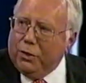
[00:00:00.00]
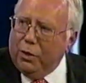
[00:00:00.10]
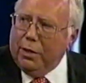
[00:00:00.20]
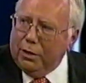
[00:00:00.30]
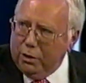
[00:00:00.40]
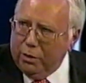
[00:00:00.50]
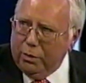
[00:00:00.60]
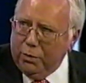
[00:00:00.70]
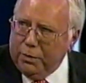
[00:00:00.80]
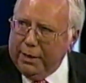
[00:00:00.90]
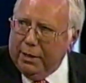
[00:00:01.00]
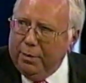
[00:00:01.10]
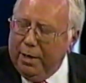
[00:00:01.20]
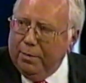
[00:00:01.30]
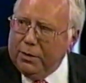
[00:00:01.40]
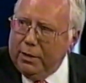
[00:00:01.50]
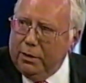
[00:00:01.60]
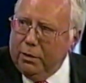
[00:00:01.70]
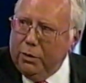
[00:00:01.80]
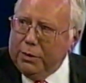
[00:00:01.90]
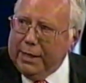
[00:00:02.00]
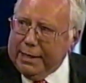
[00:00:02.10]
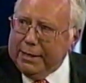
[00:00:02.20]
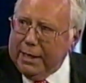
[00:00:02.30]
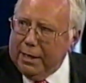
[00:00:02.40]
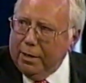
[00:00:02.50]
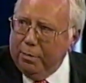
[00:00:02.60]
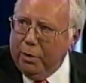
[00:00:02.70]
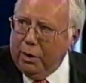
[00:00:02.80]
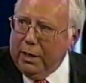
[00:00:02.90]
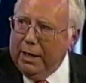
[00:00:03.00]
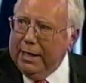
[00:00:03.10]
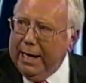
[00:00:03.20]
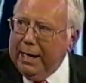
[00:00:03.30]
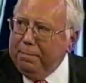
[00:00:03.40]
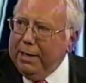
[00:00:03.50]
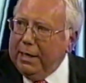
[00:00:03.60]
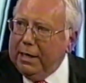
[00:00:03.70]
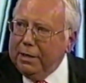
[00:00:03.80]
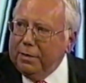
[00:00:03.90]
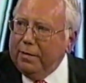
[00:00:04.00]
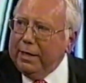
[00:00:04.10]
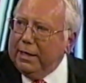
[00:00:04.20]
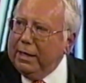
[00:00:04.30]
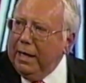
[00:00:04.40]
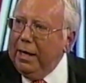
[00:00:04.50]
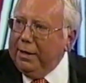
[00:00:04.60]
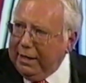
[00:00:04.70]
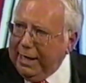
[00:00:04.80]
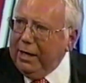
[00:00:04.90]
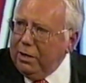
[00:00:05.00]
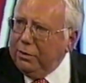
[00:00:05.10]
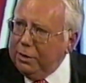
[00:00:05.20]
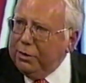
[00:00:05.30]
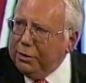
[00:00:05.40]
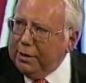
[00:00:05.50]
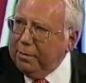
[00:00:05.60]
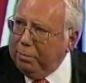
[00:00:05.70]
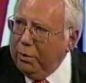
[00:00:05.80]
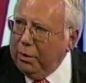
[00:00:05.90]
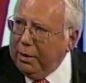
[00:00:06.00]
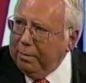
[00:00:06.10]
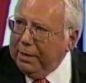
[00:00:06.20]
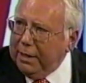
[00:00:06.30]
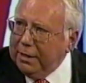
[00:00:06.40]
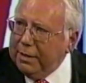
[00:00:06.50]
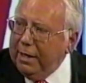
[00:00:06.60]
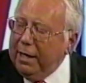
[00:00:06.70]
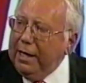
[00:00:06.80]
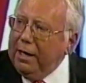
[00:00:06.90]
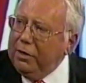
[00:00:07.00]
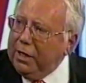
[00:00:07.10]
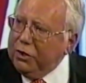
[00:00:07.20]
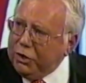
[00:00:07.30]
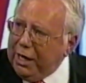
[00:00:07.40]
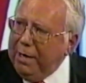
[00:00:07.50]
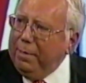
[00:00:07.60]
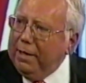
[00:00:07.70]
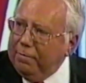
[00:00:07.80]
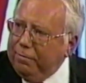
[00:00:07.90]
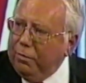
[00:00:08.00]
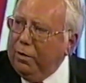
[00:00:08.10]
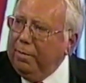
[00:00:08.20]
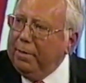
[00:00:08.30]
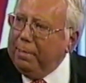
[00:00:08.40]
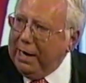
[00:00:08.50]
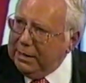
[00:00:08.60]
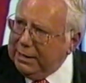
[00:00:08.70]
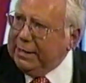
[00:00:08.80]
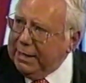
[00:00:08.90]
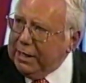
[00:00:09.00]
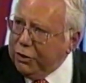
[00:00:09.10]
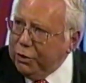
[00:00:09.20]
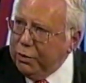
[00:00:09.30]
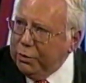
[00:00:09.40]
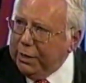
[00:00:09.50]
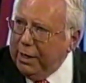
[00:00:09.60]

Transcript: going to lose, and Obama's going to lose. I say in the book, not because of the character issues are important because they shape and inform the policy issues.